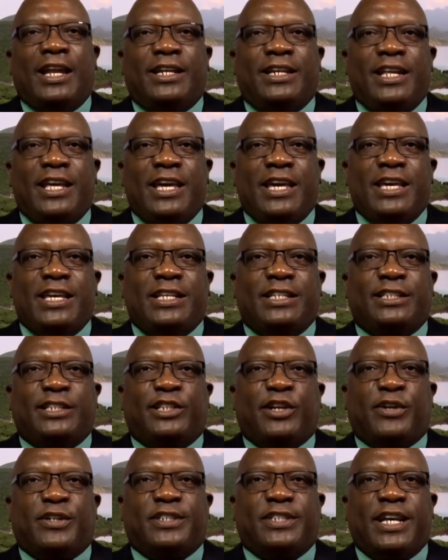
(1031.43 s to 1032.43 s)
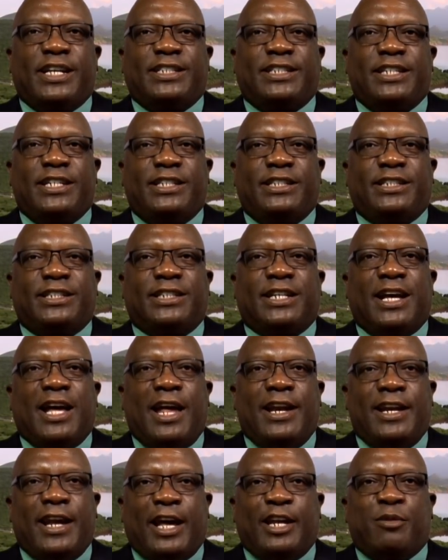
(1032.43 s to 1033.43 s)
These successes
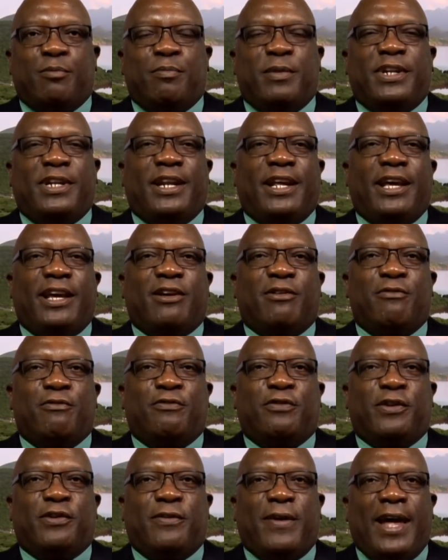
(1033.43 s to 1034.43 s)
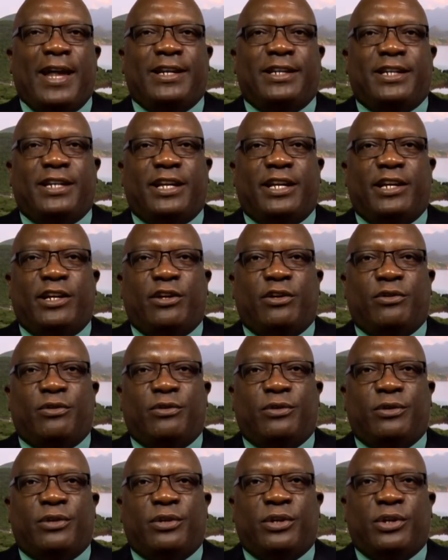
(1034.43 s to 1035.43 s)
cannot be taken for granted.
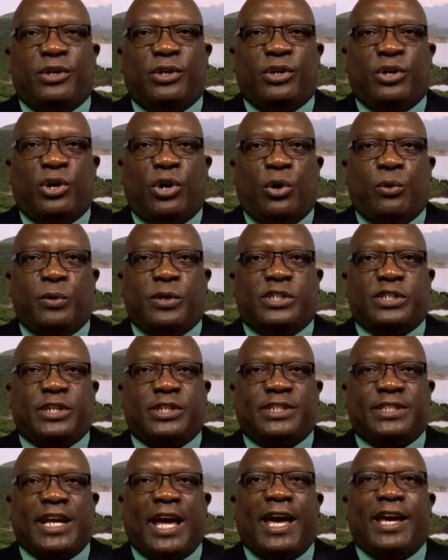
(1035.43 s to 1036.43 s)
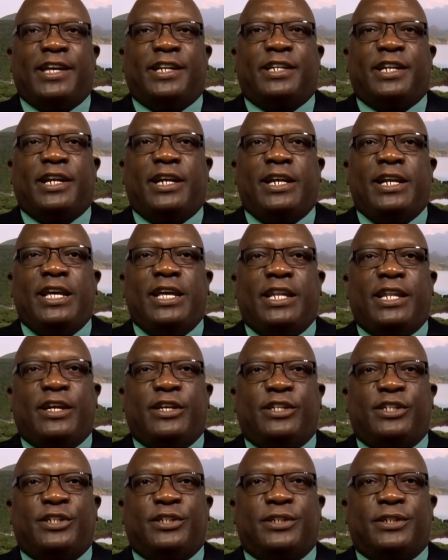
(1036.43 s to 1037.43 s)
Our societal
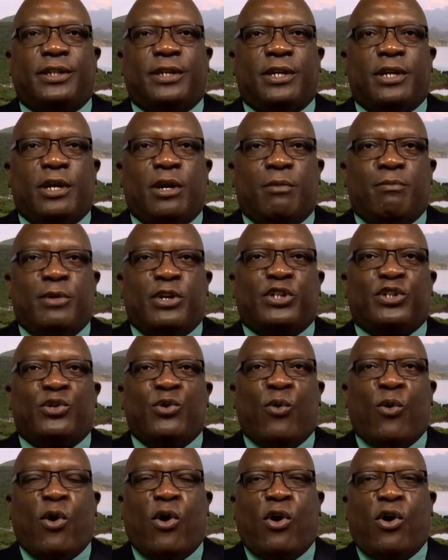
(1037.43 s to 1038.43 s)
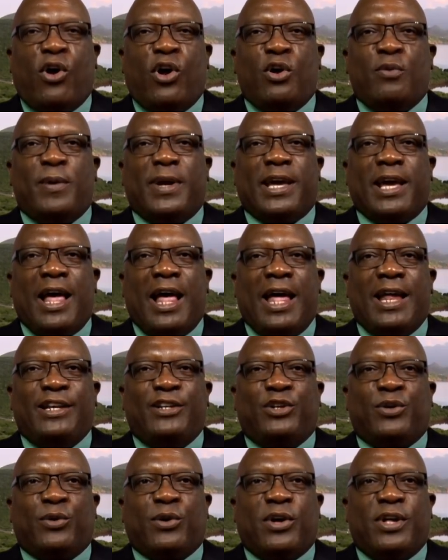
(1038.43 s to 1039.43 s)
leaders must do all we
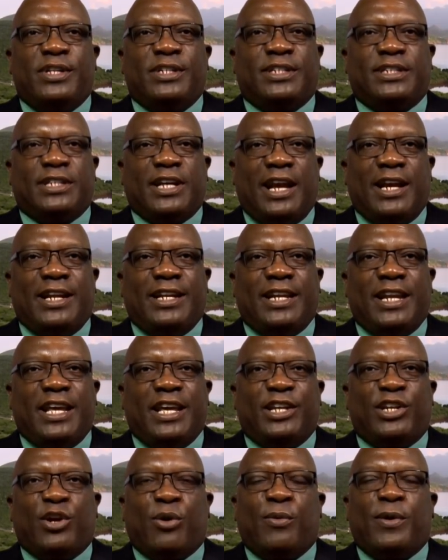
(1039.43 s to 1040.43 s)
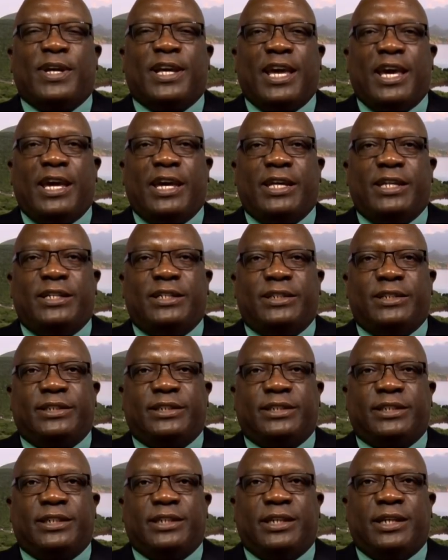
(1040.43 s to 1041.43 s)
can to consolidate our
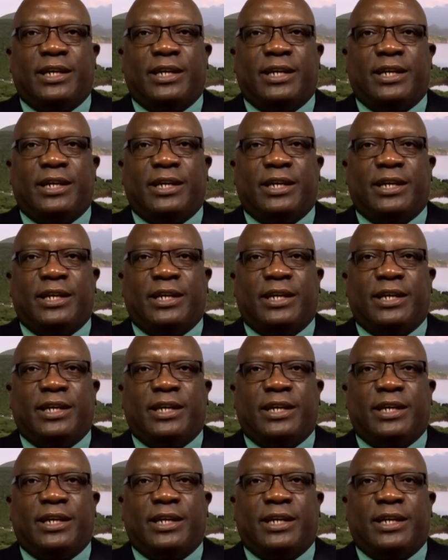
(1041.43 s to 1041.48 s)
gains.